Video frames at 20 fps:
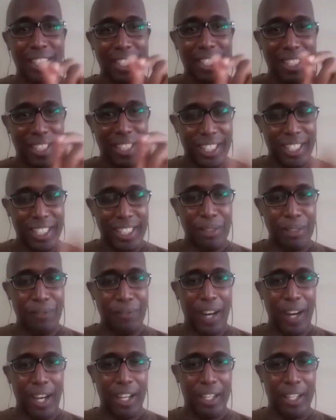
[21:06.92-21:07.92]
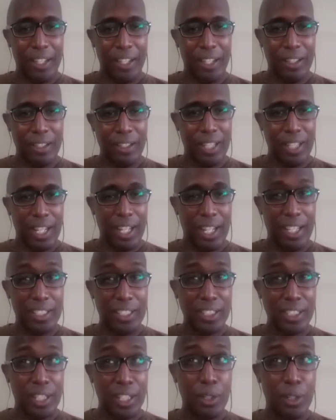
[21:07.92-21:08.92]
lit the fire,
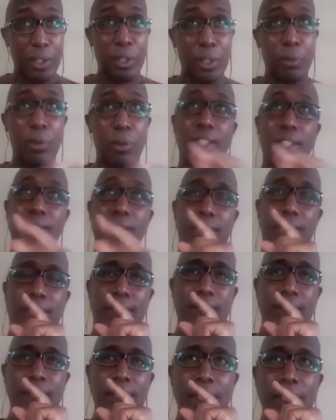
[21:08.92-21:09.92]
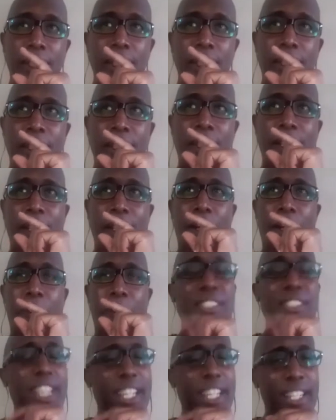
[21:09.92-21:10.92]
so it was, I
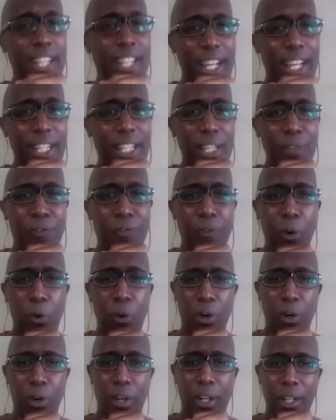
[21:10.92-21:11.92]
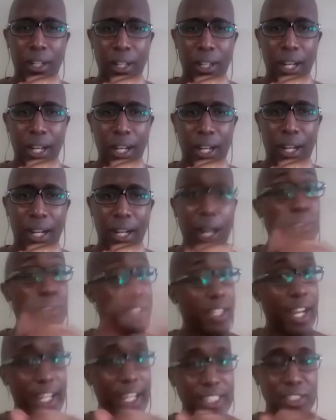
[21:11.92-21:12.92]
want to say 94. I was
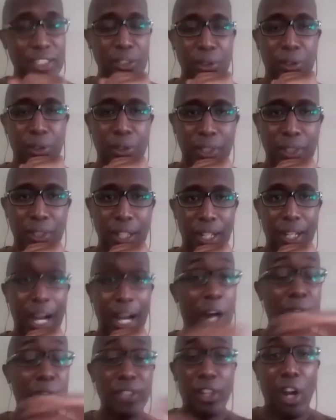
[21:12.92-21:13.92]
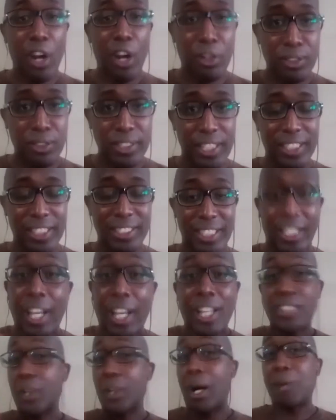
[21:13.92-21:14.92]
in high school. I was in ROTC.
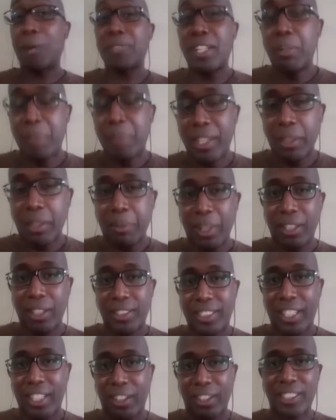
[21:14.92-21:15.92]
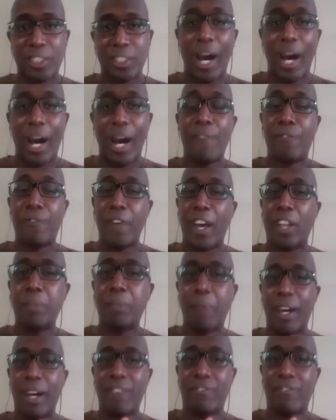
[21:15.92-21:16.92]
So I was going to be in the military. So I found
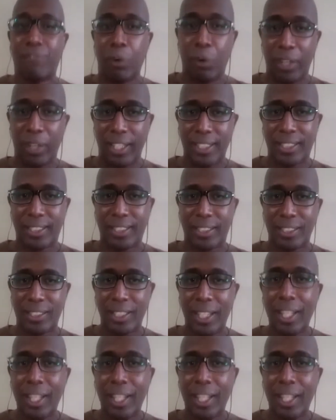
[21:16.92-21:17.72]
my voice